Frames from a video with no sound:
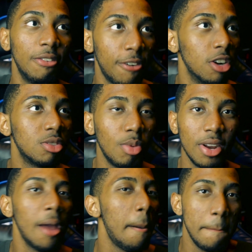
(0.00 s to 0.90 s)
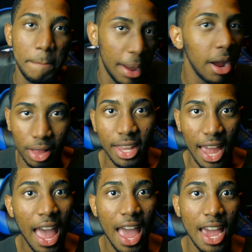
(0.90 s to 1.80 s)
the first one barely
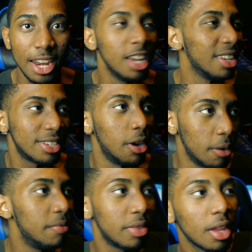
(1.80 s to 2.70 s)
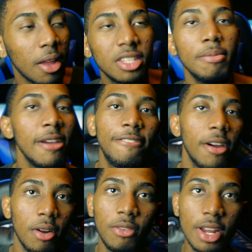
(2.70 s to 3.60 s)
had. So, to be
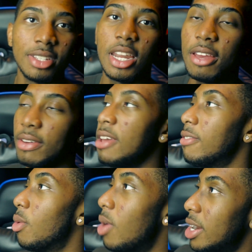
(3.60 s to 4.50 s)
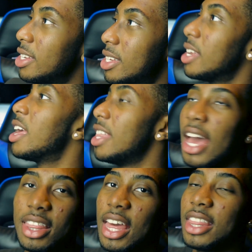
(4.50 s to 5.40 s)
fair, Resident Evil 1 is
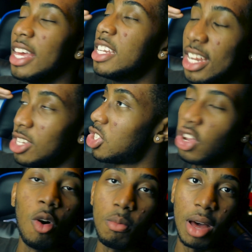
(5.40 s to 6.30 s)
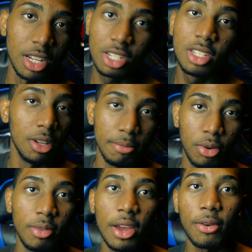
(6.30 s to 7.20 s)
that they did so much to
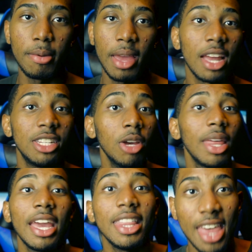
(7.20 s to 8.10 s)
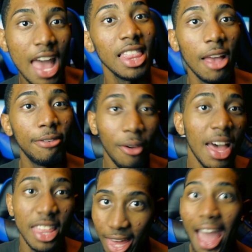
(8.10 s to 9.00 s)
improve that remake. Until they hit that level,
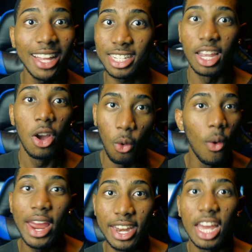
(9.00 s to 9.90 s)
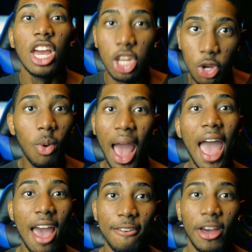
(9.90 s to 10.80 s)
that's when you
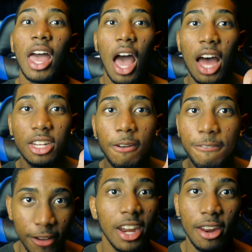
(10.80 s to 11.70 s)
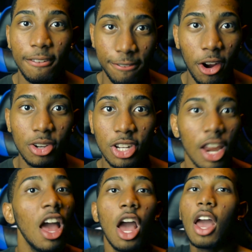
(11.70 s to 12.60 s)
have a definitive
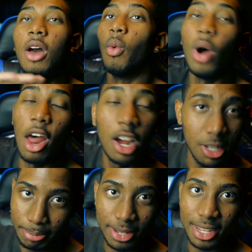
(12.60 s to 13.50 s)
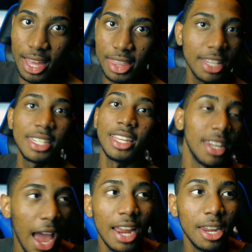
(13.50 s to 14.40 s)
version. 100%. This is a
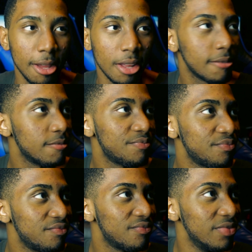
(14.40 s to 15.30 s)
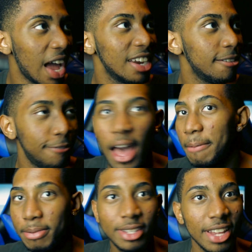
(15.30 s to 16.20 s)

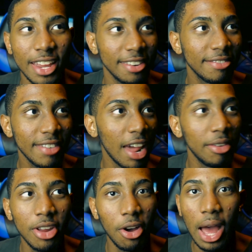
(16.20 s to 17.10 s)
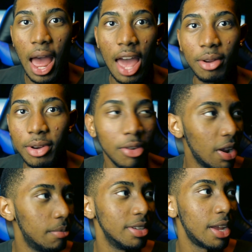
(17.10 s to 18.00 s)
95%. I don't know. I don't know
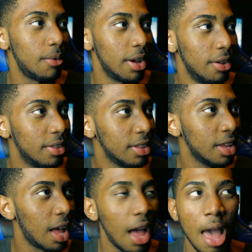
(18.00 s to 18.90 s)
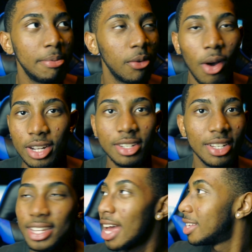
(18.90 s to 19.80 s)
numbers that well. I've been watching the
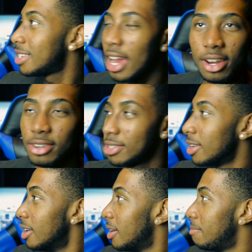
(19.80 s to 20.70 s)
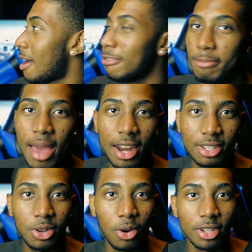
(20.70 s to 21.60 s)
Scott Steiner's
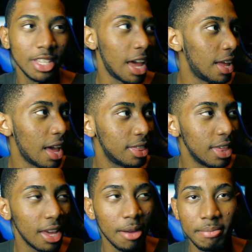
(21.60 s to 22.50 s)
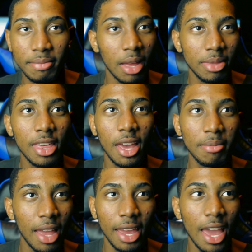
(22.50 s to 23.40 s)
mathematics course, and I think I'm
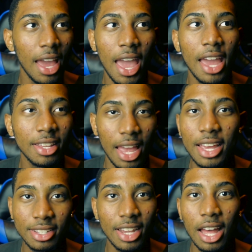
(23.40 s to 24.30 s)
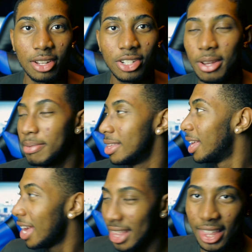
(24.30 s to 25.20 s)
like a scholarship
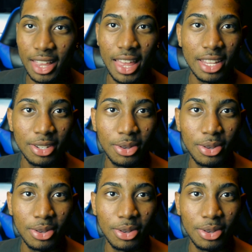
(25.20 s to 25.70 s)
at that